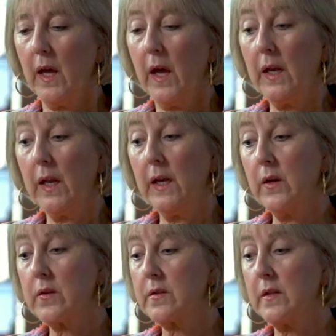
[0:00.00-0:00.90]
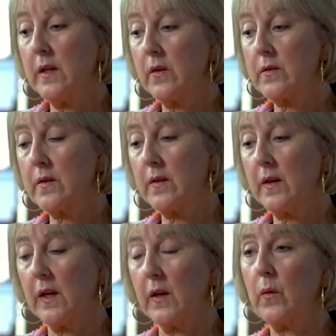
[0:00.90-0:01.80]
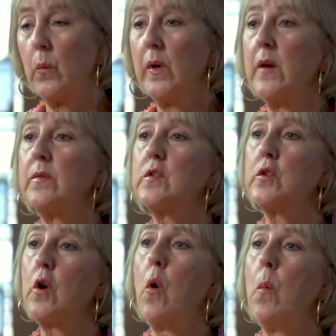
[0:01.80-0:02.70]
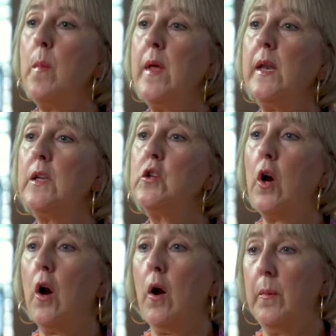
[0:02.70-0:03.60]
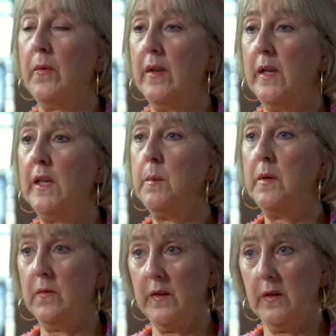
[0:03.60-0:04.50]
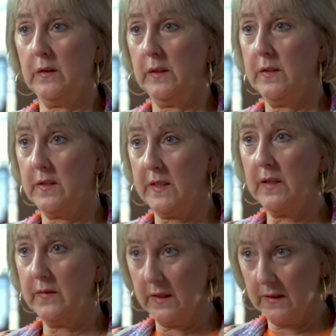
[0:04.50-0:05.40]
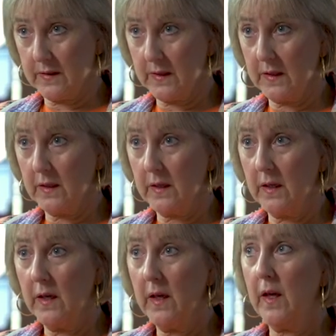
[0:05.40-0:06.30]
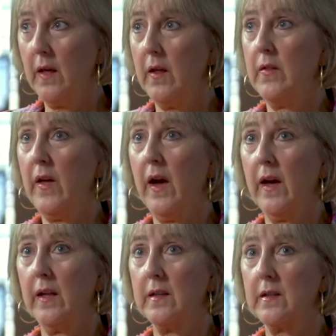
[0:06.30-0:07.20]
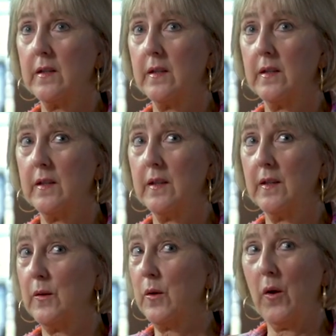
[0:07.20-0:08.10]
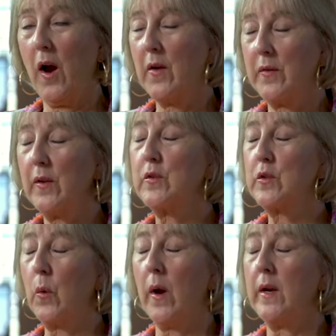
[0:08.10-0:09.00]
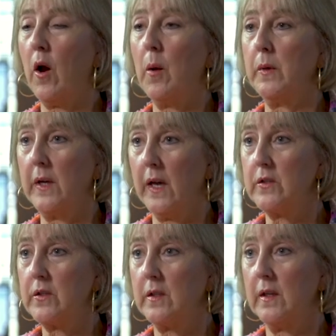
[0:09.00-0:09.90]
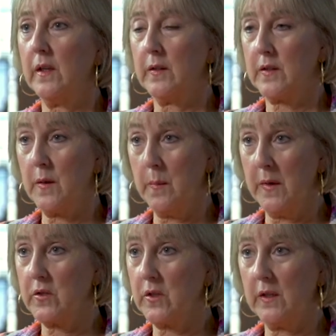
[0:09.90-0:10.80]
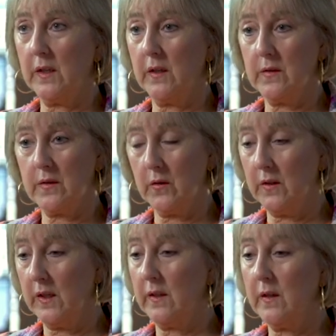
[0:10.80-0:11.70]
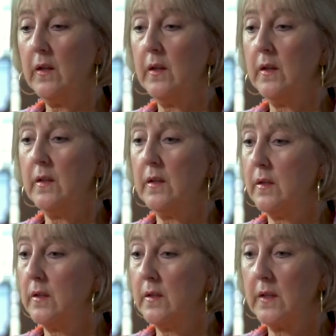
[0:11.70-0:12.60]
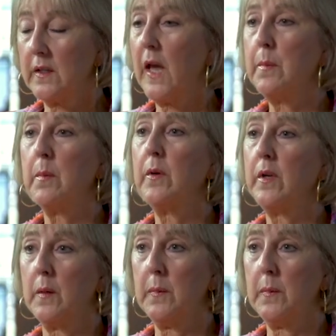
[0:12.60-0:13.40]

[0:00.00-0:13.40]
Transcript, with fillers: and, and here's, the, here's the thing we have so many jobs that need to be filled in the state of Tennessee that I feel it's great obligation. And it's the mission is to get capable young